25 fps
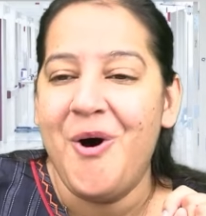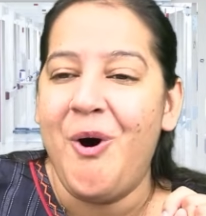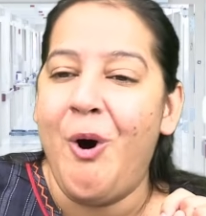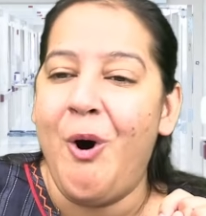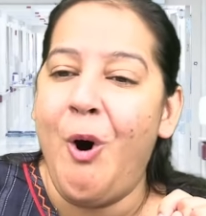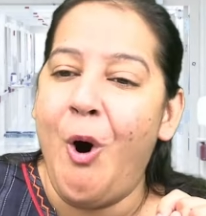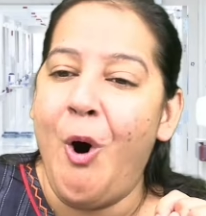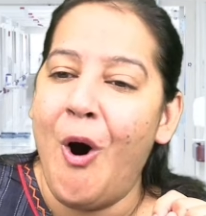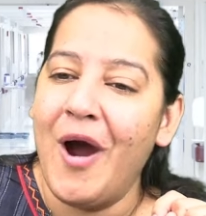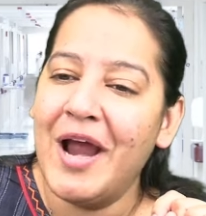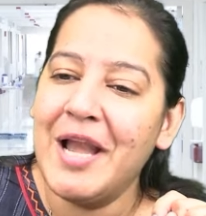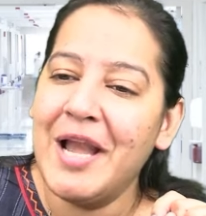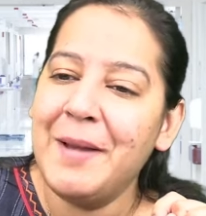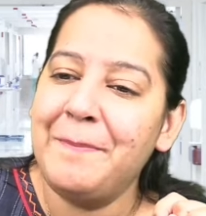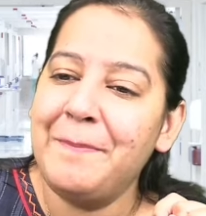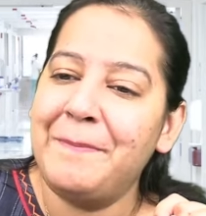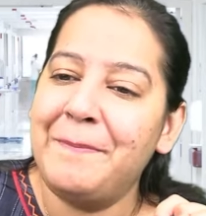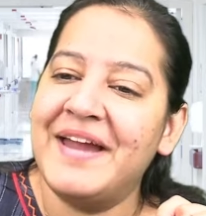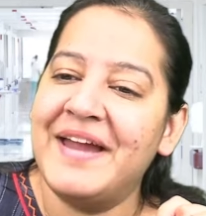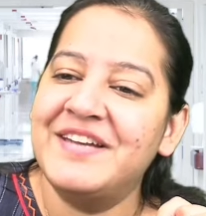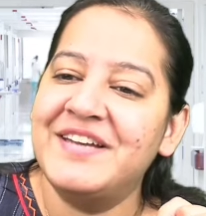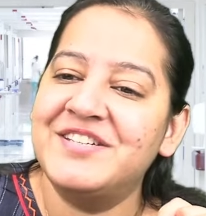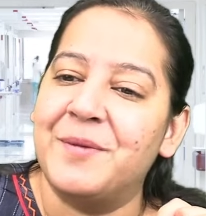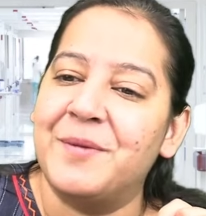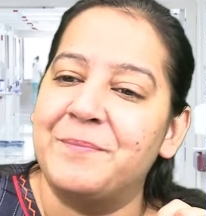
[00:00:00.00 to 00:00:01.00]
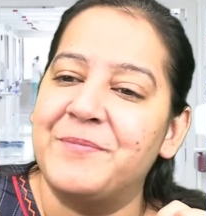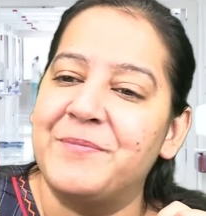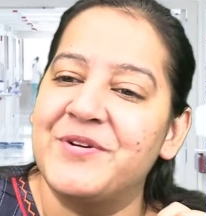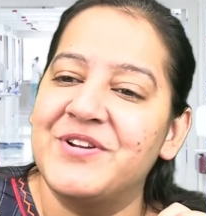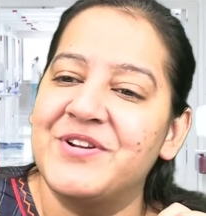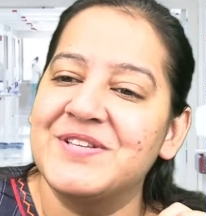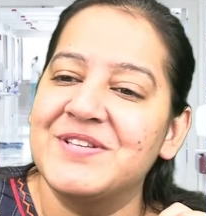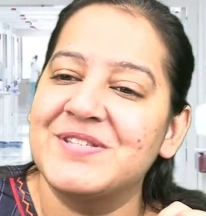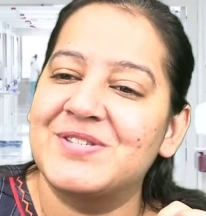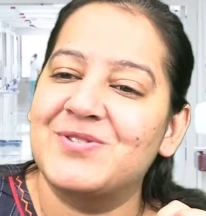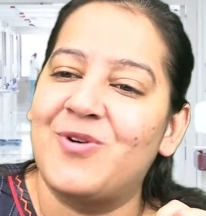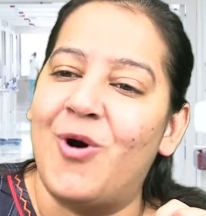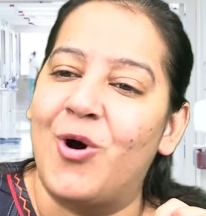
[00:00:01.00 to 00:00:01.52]
Oil paint appearance
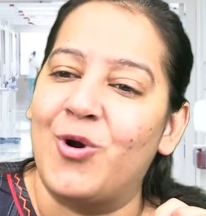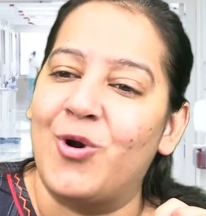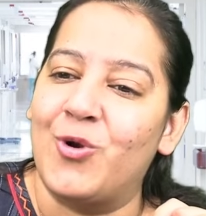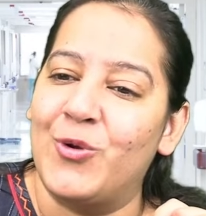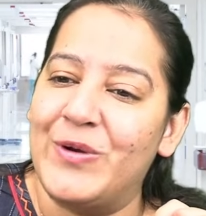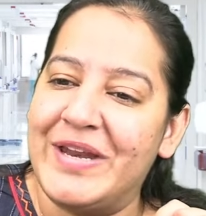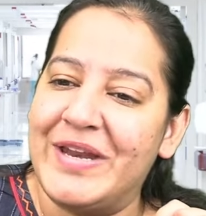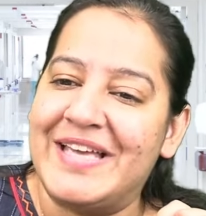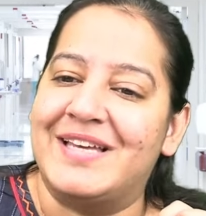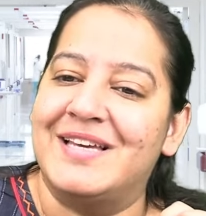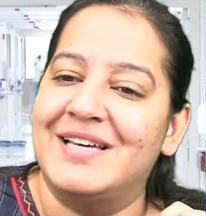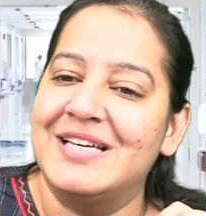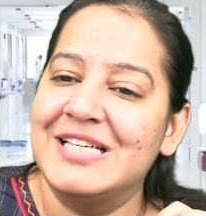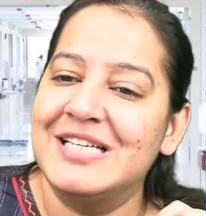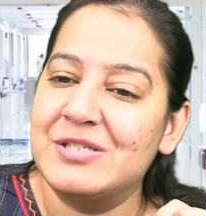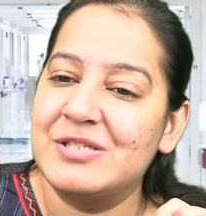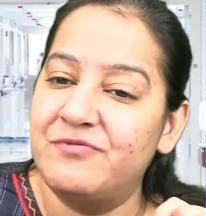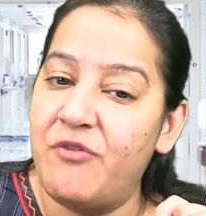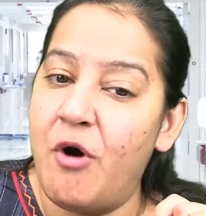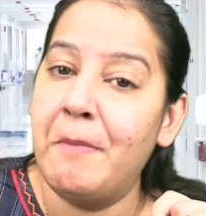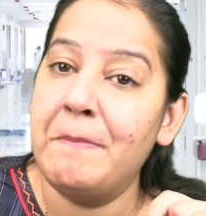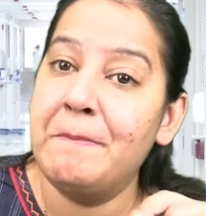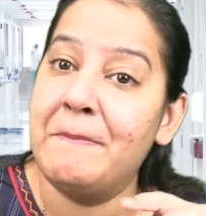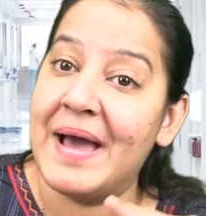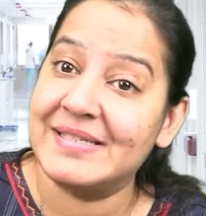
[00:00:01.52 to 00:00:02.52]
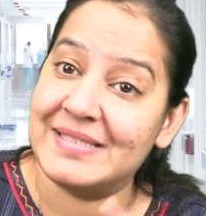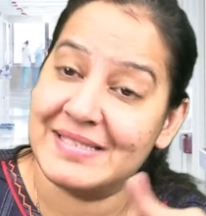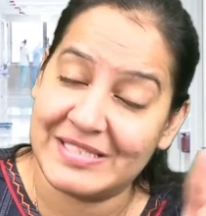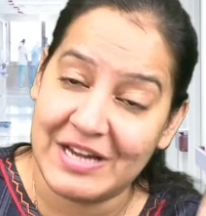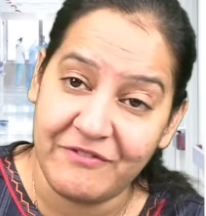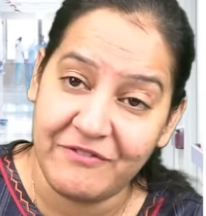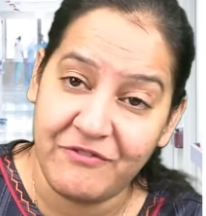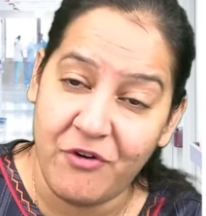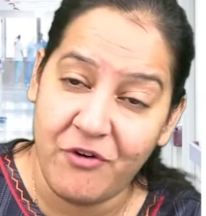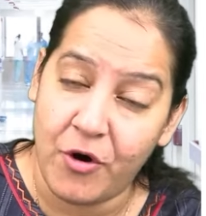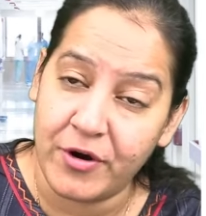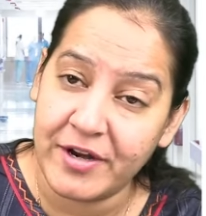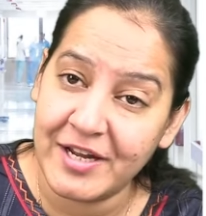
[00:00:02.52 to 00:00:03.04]
colony is formed by Staph
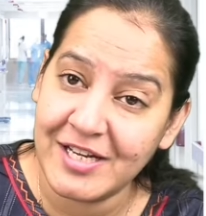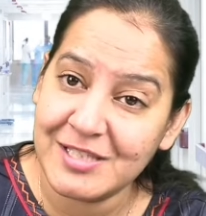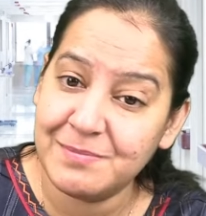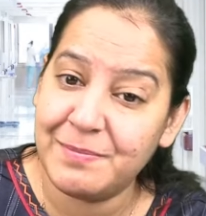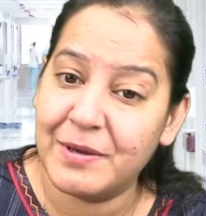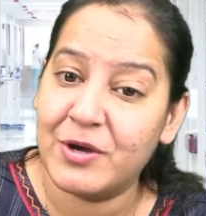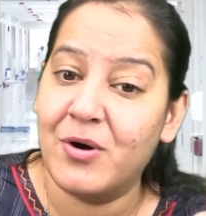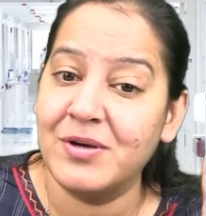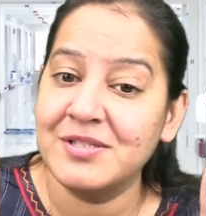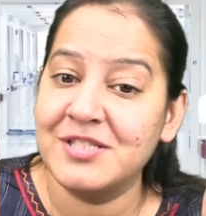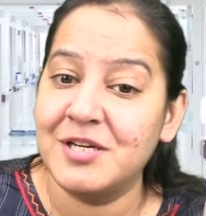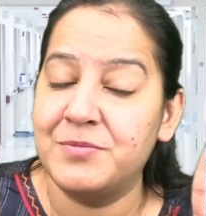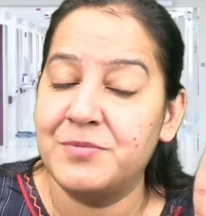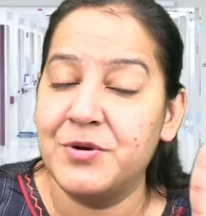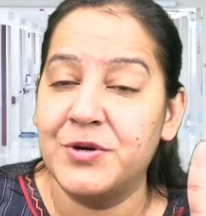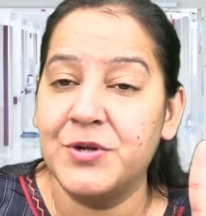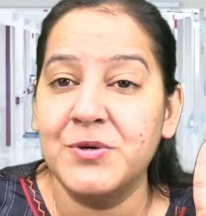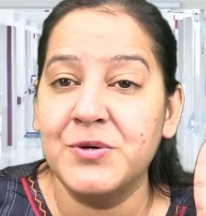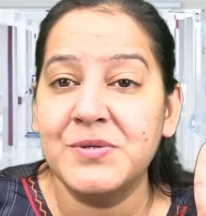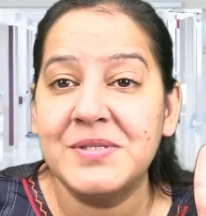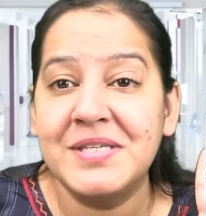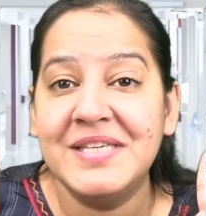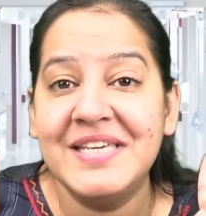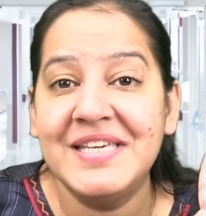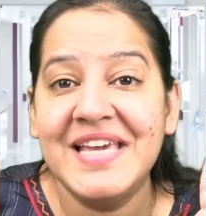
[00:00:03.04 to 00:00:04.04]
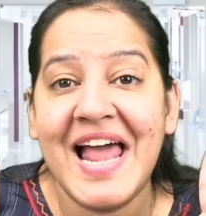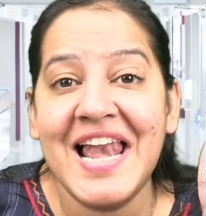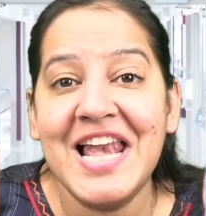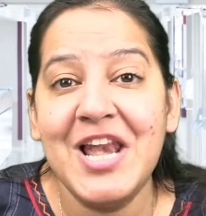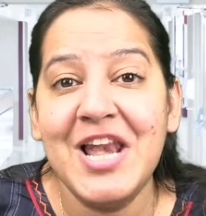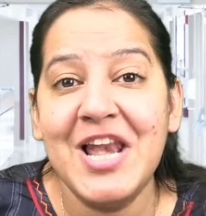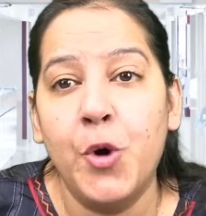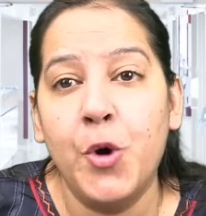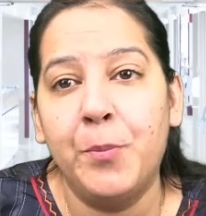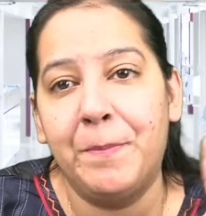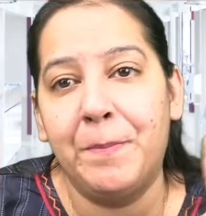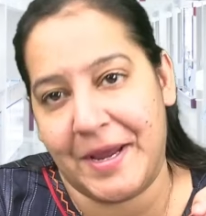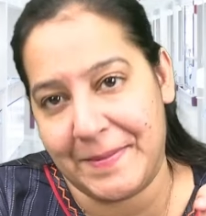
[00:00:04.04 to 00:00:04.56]
aureus because it produces
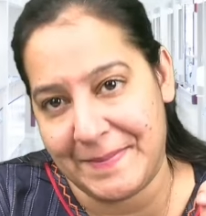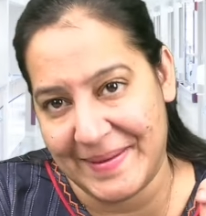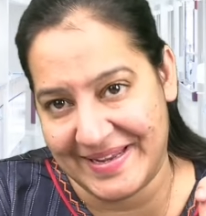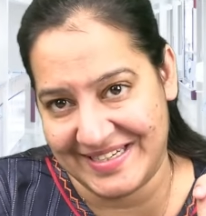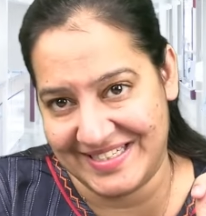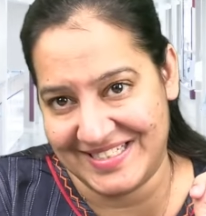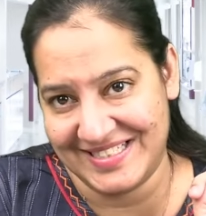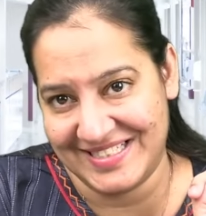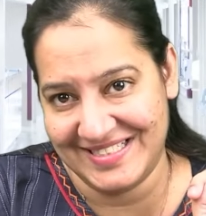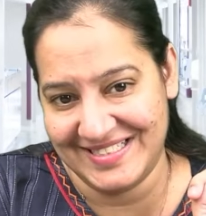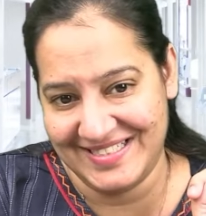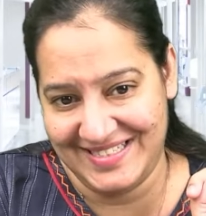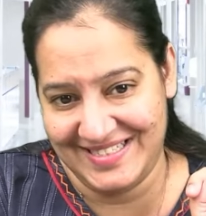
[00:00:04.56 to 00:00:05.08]
yellow pigment.